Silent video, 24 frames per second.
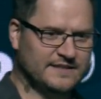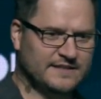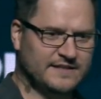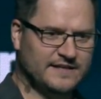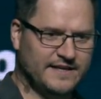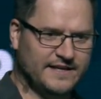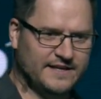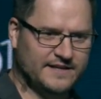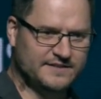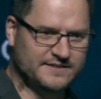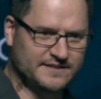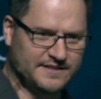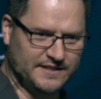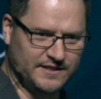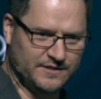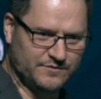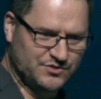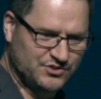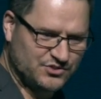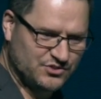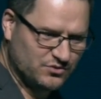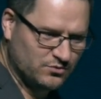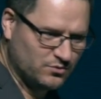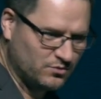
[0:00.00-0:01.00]
and Eve
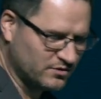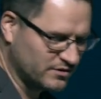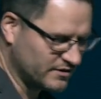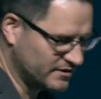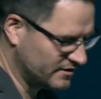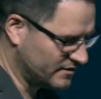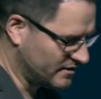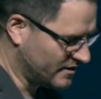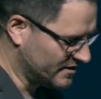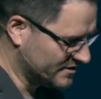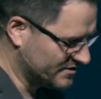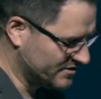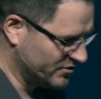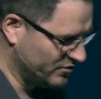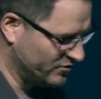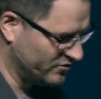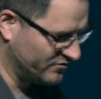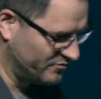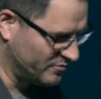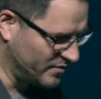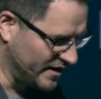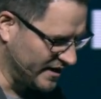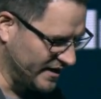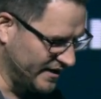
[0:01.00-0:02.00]
Schuler are two
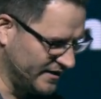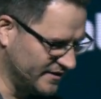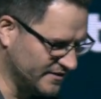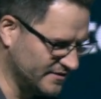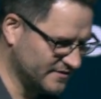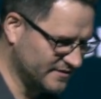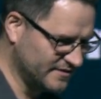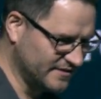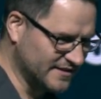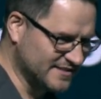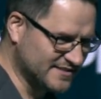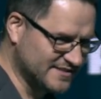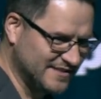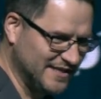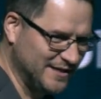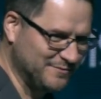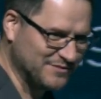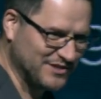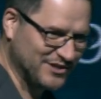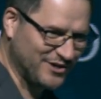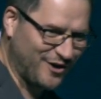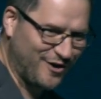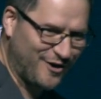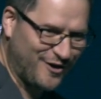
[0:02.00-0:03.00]
of my
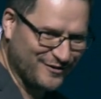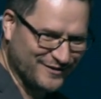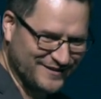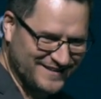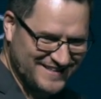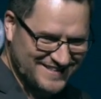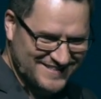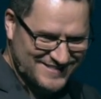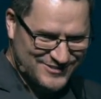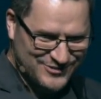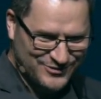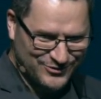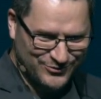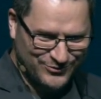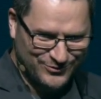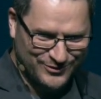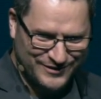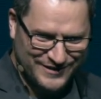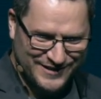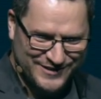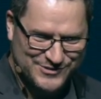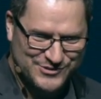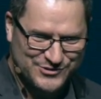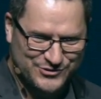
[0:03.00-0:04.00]
esteemed colleagues who
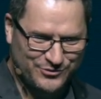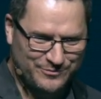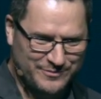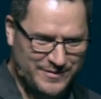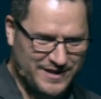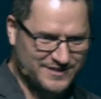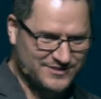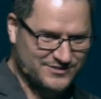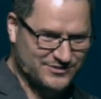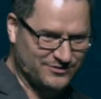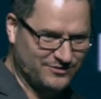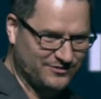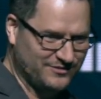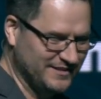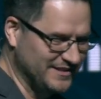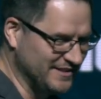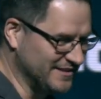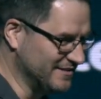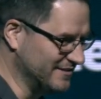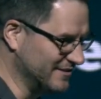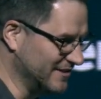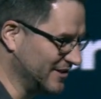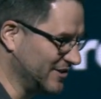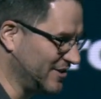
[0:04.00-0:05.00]
were instrumental
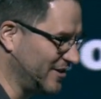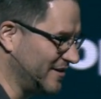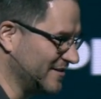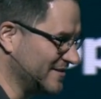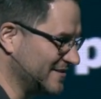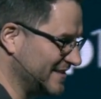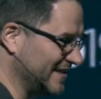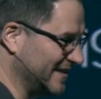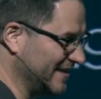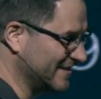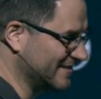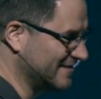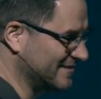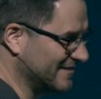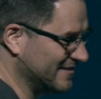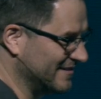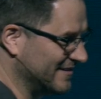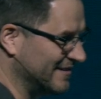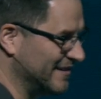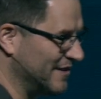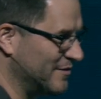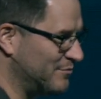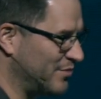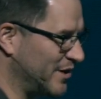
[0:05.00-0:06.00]
in the content
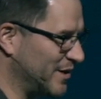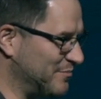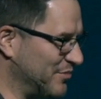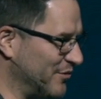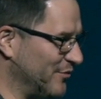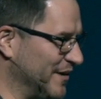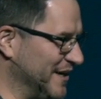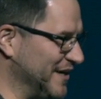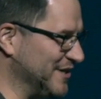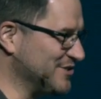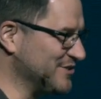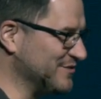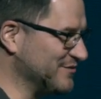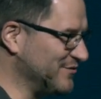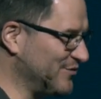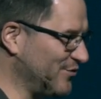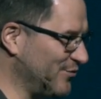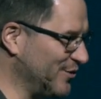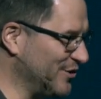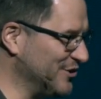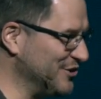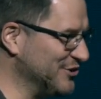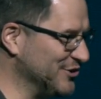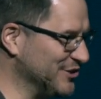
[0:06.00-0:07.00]
preparation for
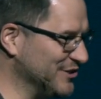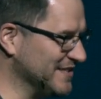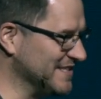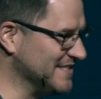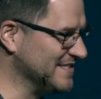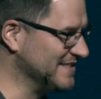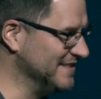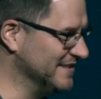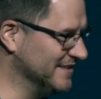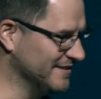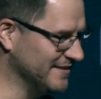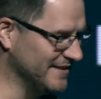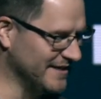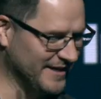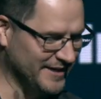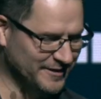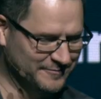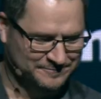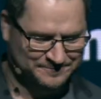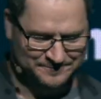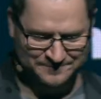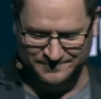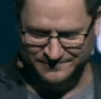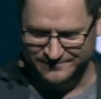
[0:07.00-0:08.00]
what you're going to see today.
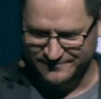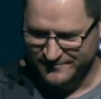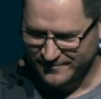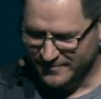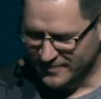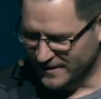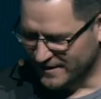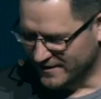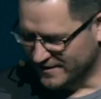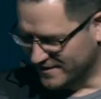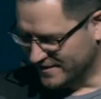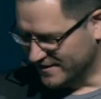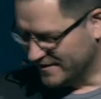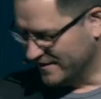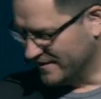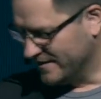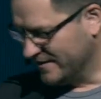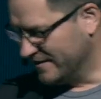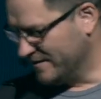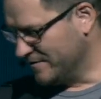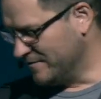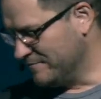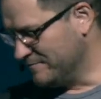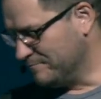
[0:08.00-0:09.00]

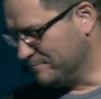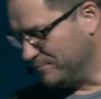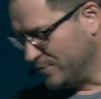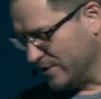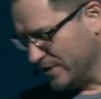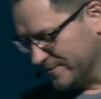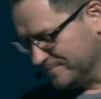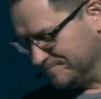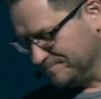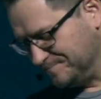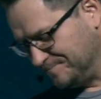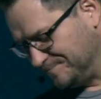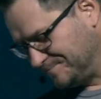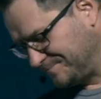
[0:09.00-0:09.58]
But